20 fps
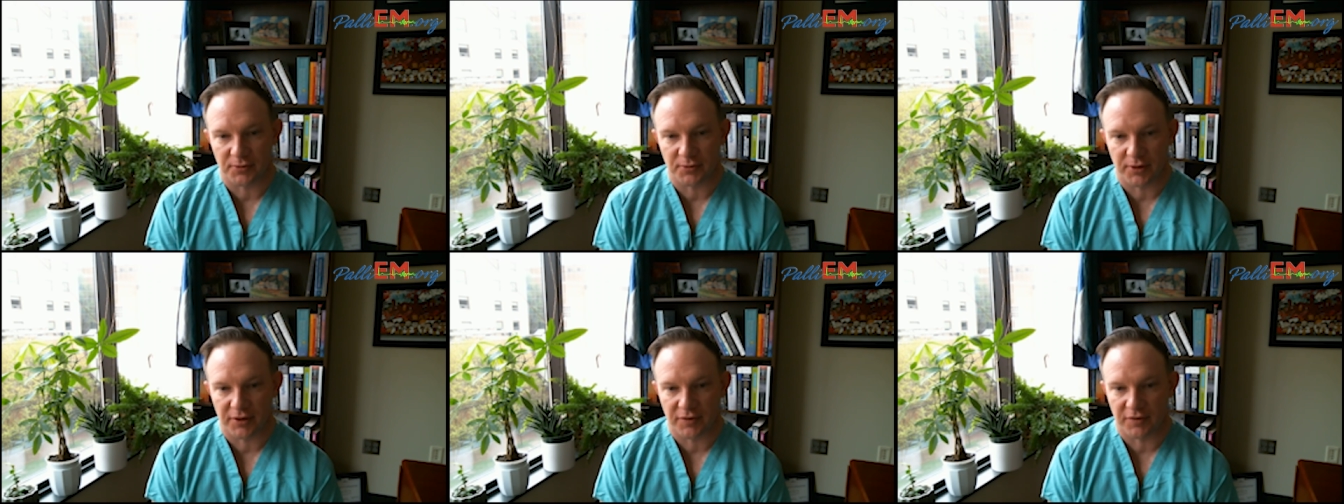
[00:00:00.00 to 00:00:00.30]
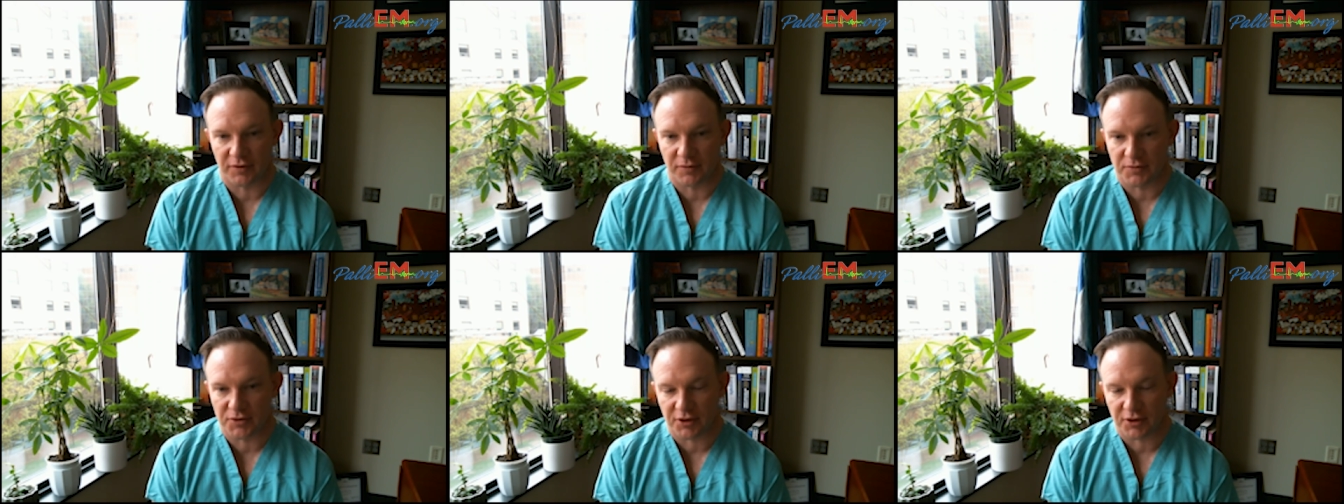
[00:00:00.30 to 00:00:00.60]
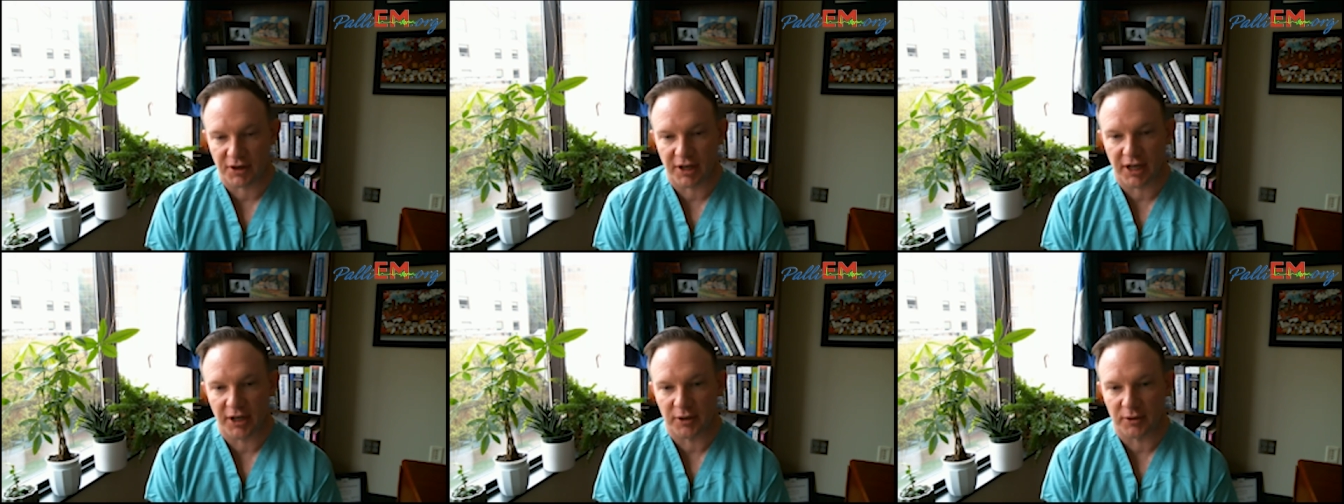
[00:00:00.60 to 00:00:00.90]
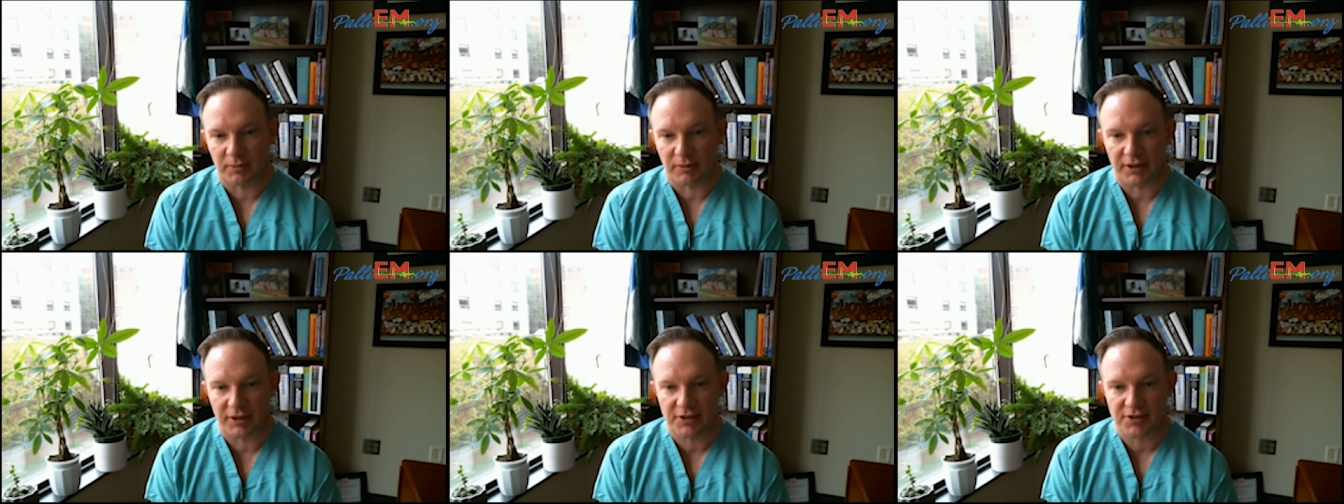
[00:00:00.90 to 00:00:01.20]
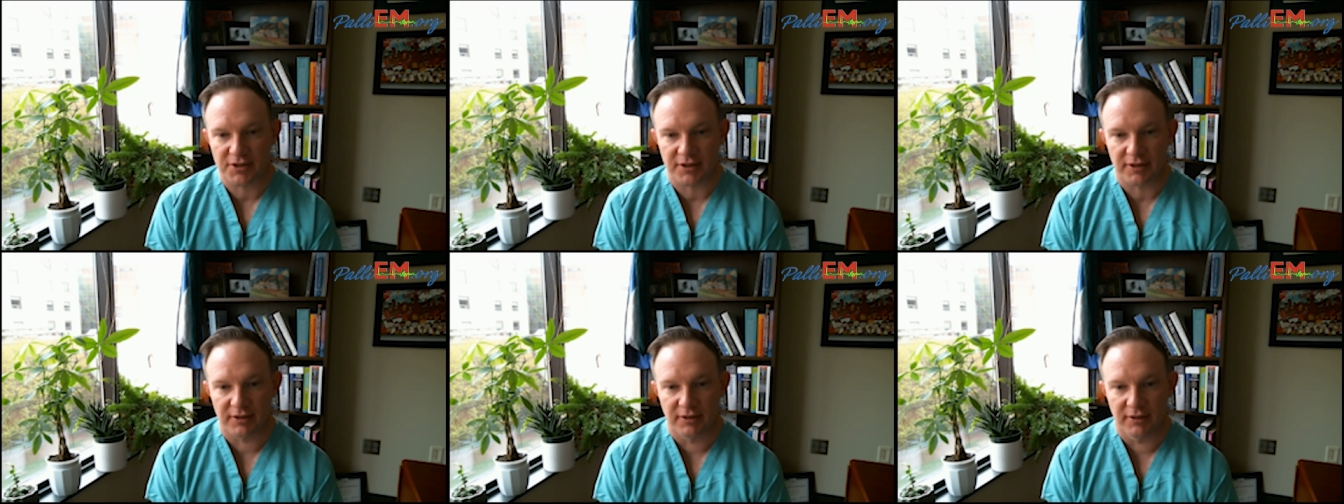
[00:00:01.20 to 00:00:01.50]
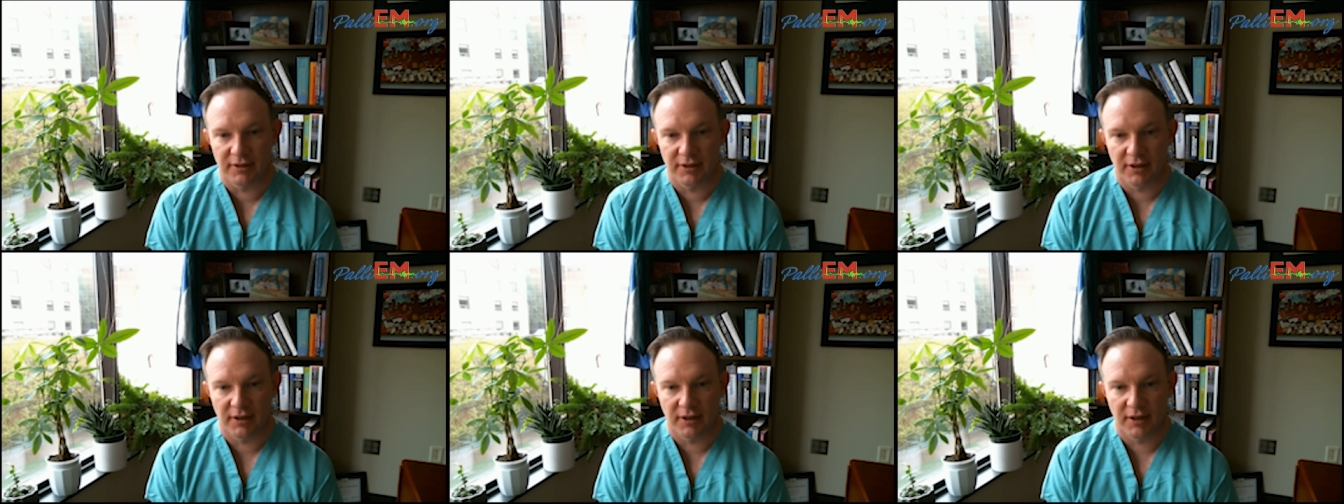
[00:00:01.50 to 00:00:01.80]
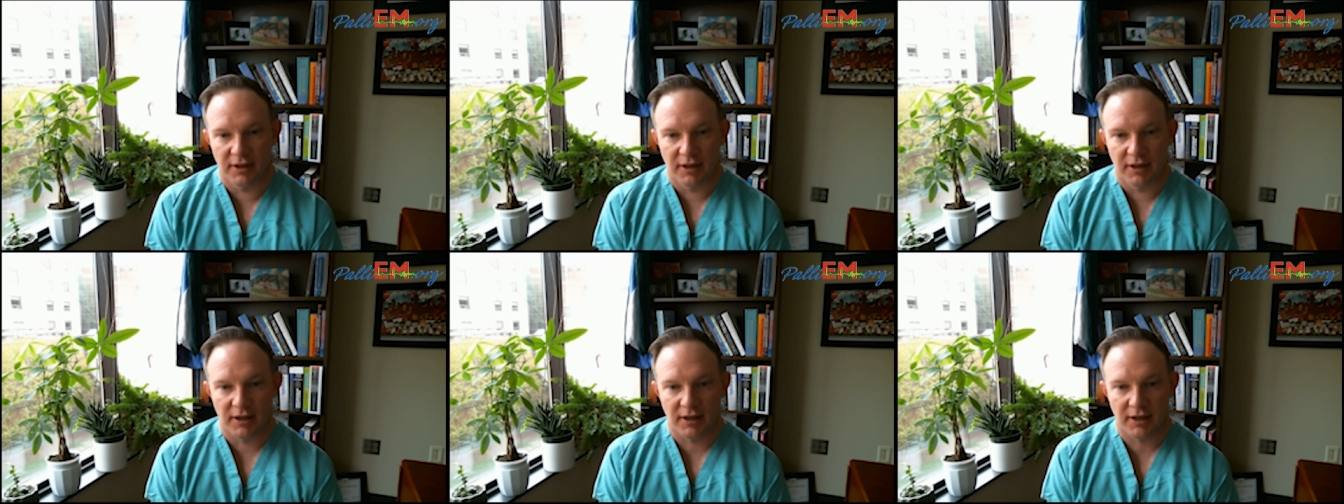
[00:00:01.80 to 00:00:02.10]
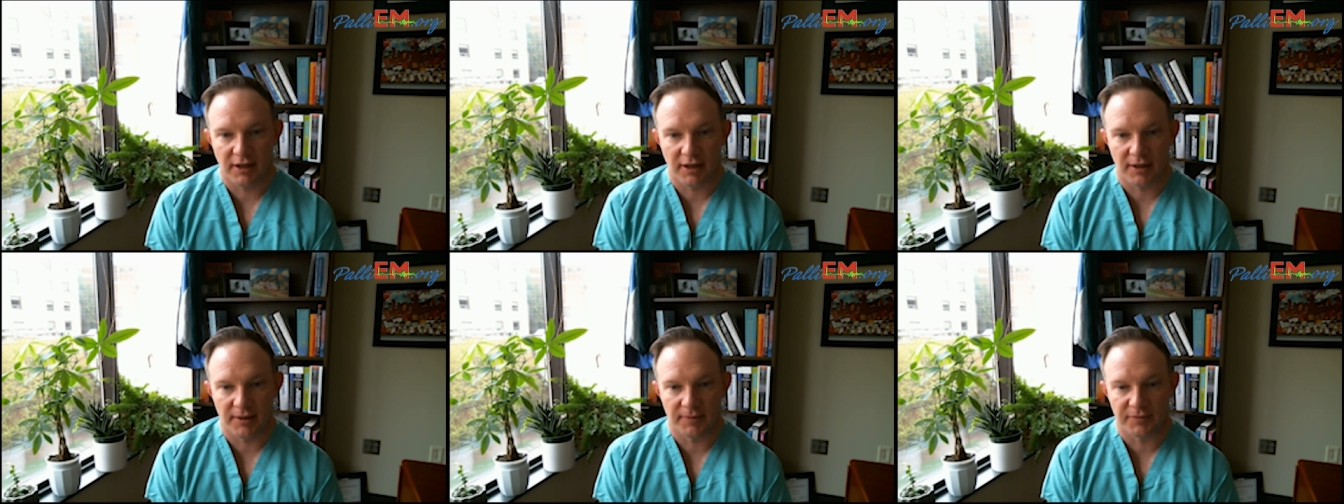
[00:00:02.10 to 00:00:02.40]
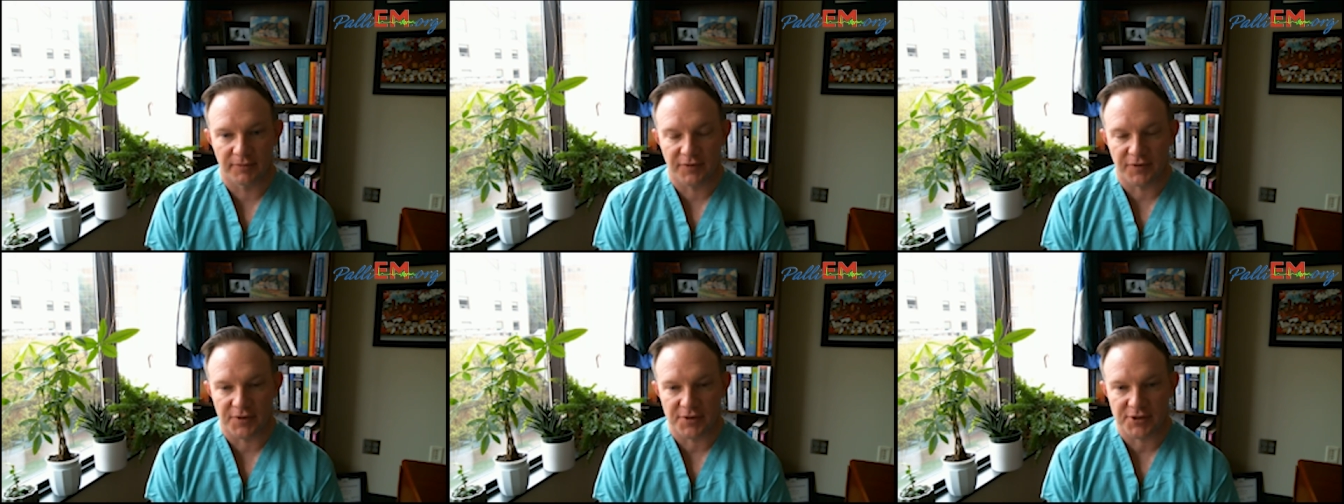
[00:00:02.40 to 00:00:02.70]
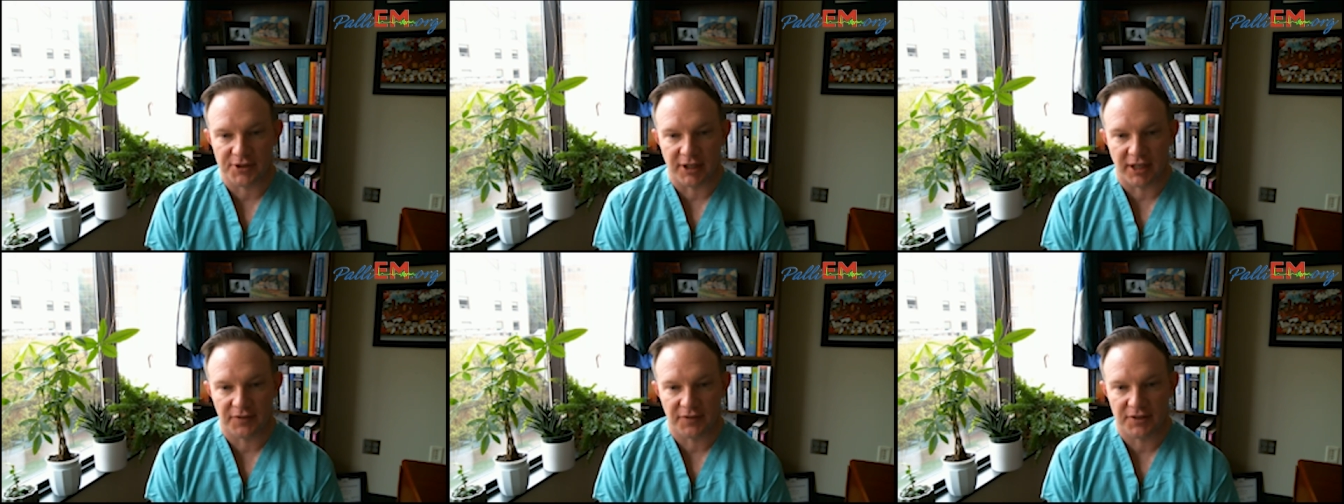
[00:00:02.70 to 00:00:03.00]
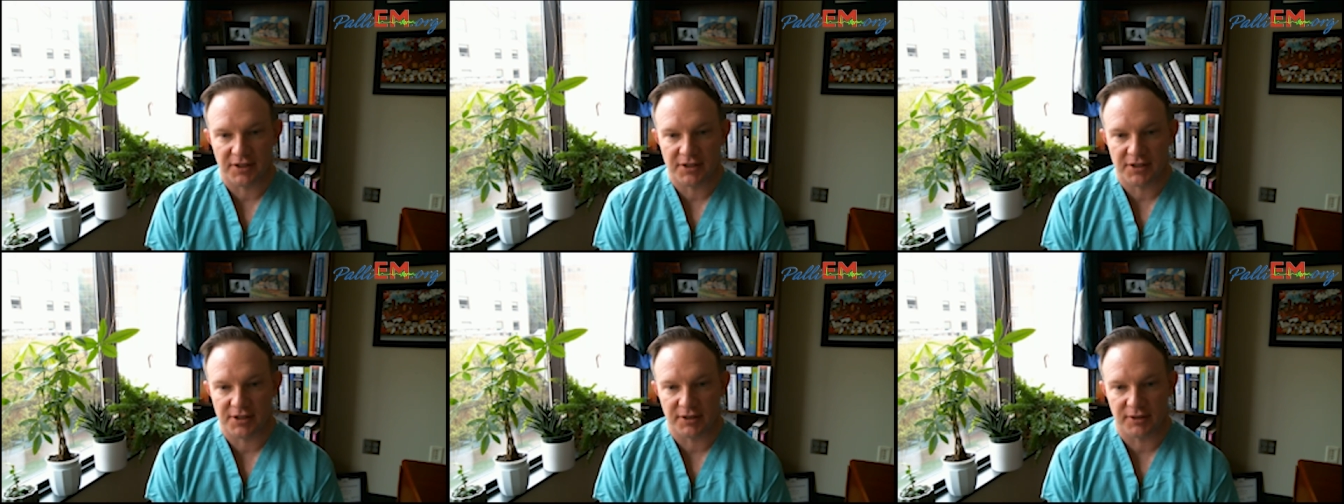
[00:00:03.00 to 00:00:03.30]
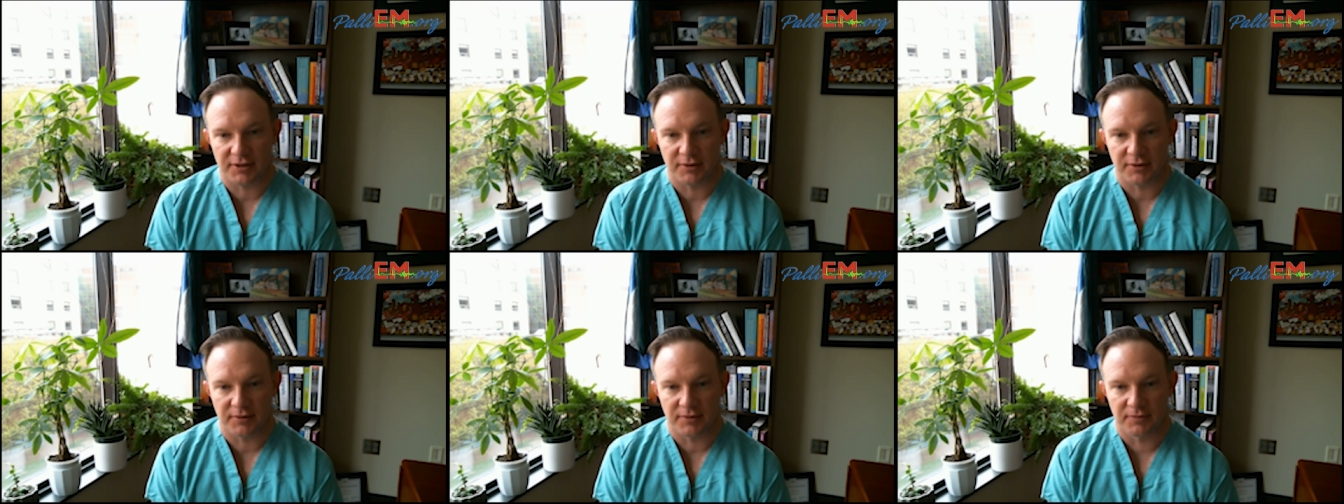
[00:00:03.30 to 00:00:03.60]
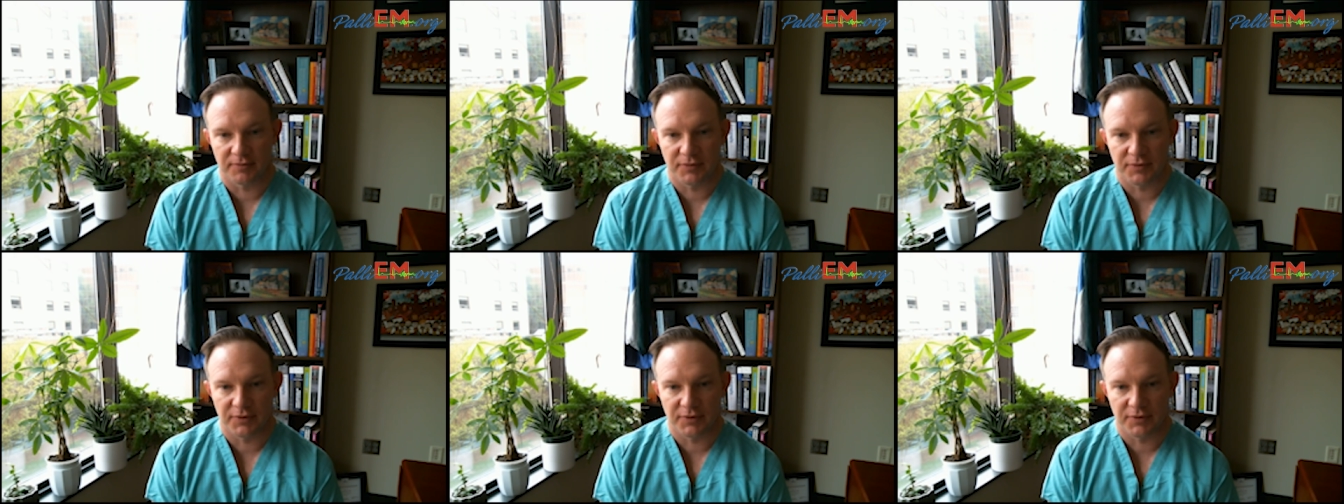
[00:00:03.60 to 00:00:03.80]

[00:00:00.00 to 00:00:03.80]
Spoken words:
One of them is cryoablation for soft tissue